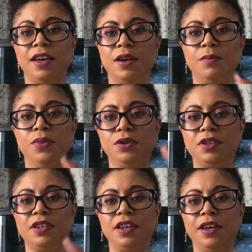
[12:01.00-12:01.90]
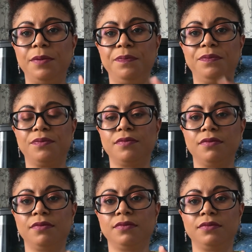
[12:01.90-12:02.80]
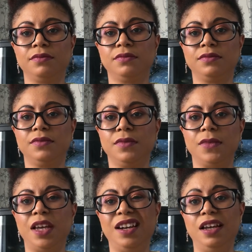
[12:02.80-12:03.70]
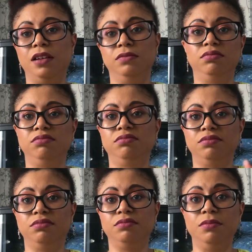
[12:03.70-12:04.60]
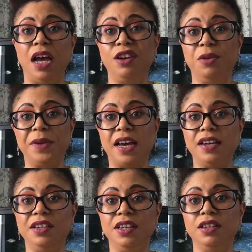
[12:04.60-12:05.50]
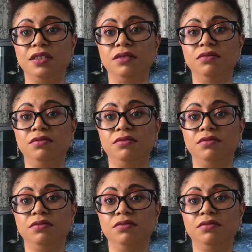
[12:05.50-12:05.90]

but I know it might not be ideal,